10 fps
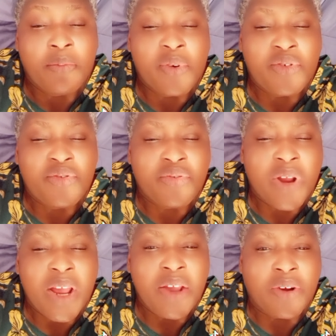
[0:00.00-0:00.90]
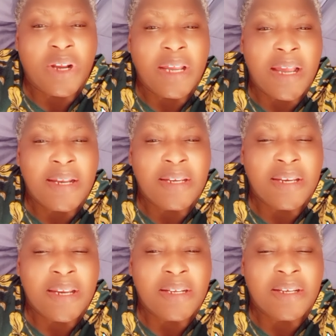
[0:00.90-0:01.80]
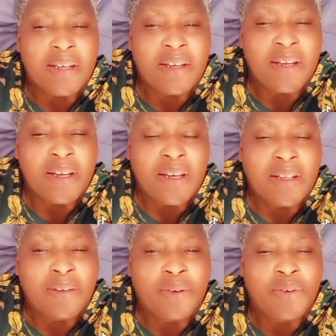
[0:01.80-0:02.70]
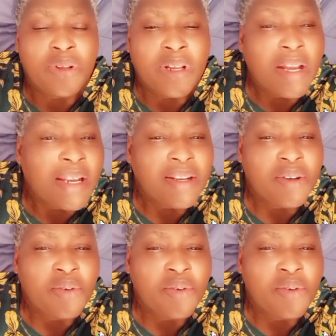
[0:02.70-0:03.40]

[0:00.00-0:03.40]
Portray your candidate in a good light.